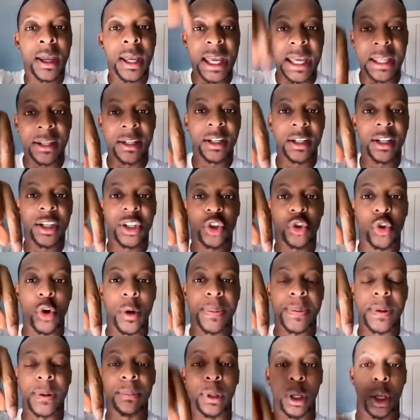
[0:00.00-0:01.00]
in the
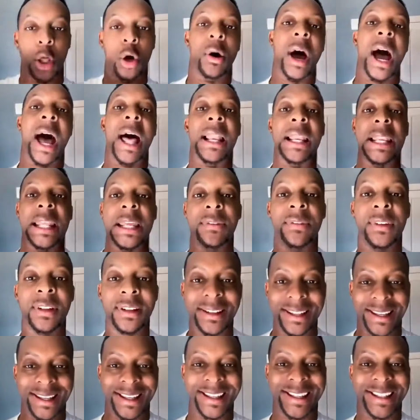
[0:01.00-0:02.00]
description below, I leave a
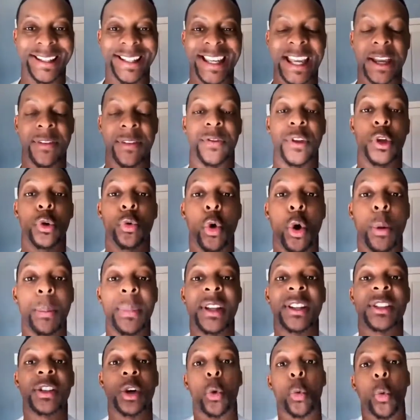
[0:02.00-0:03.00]
link if you want
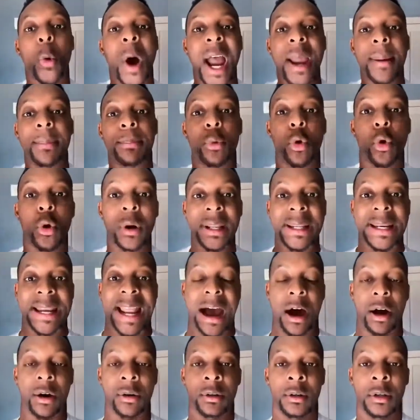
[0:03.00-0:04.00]
me to whiteboard it
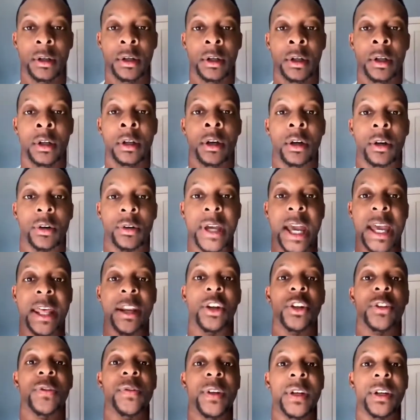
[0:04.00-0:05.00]
out. Okay,
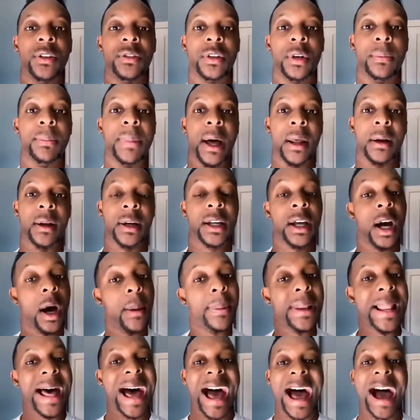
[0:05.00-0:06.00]
those videos are about a
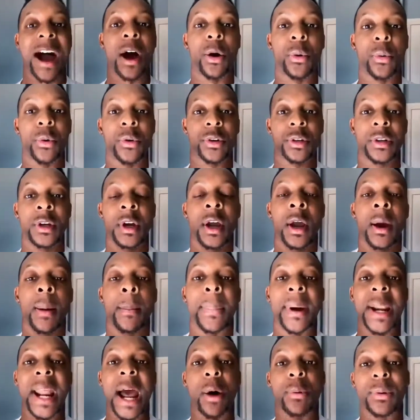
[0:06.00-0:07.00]
couple of hours,
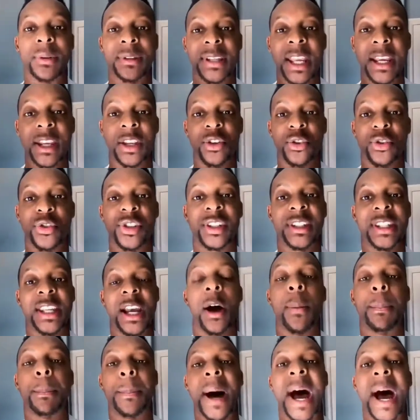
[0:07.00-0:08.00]
but I would take you
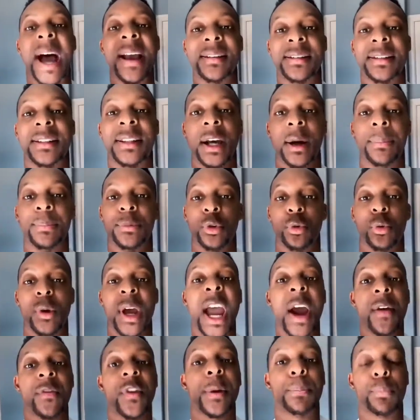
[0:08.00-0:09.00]
step by step through
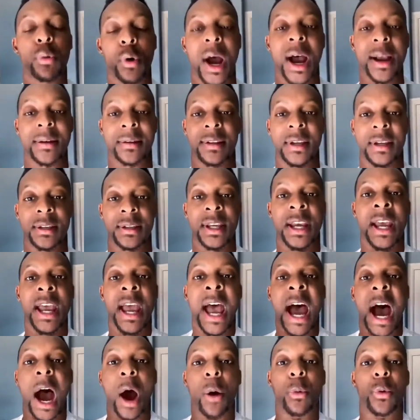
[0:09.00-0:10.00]
every process.
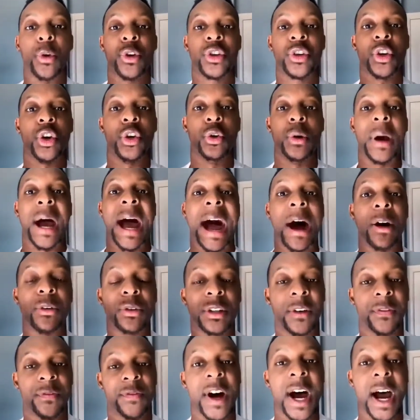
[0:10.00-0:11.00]
I would show you how
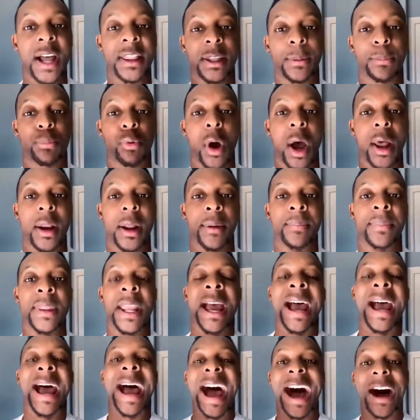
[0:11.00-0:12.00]
to find the product,
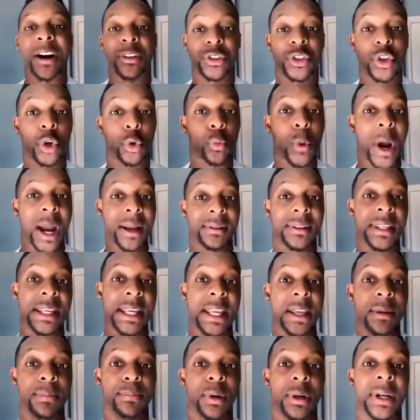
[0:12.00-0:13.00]
how to write
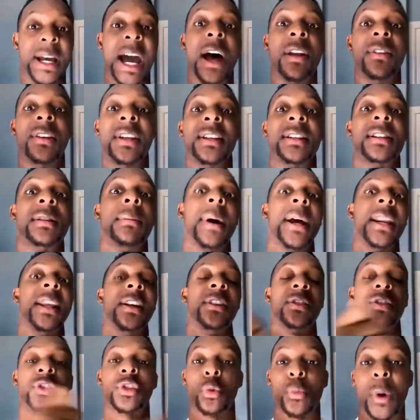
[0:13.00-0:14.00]
the ebook, how to get somebody
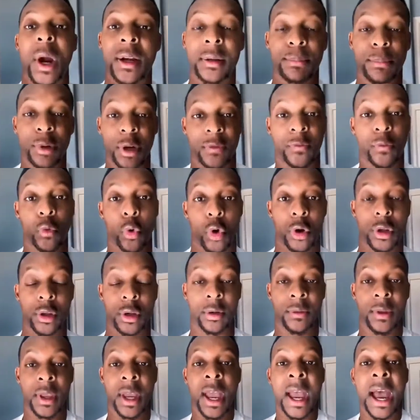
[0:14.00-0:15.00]
else to write the book for
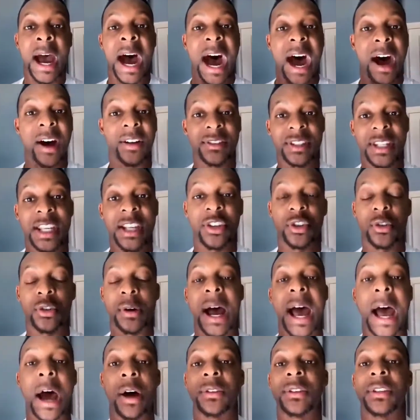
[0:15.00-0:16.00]
you. I'll teach you
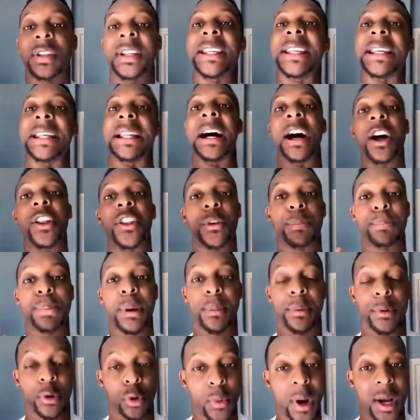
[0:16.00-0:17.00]
how to get other
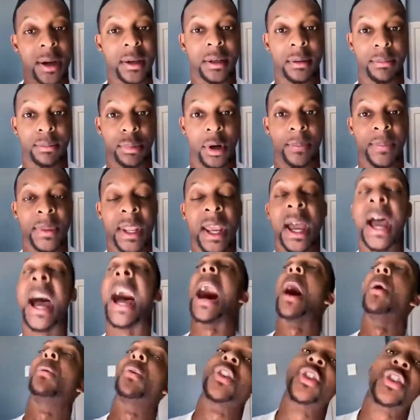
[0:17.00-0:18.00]
people to write the book.
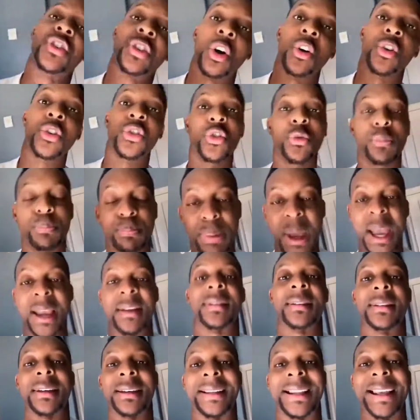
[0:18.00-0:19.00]
I will show you
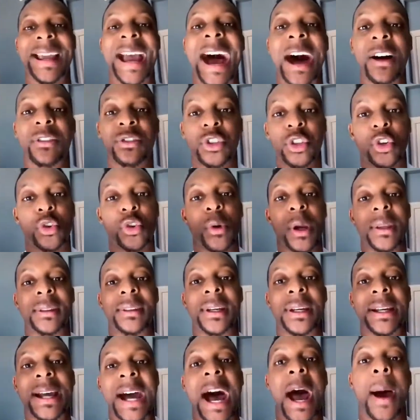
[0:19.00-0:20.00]
basically how to create
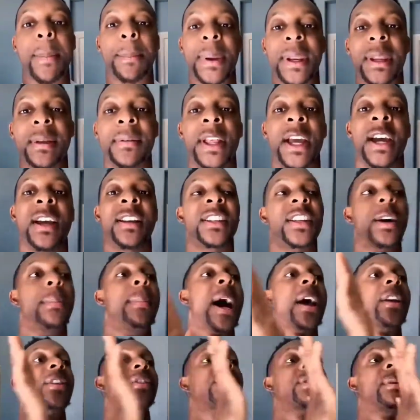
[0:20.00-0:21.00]
the copy to
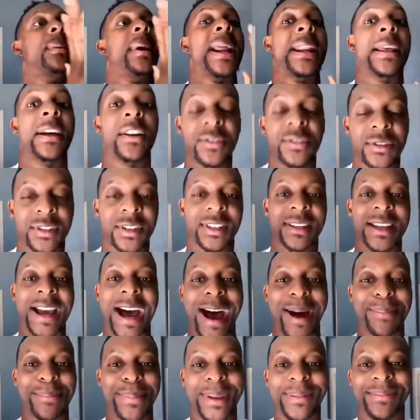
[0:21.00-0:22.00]
model somebody else's
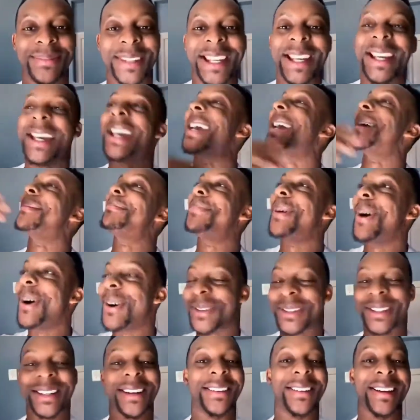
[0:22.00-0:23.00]
copy and
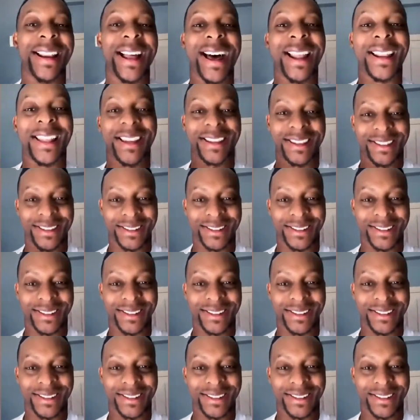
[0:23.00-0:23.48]
post it online like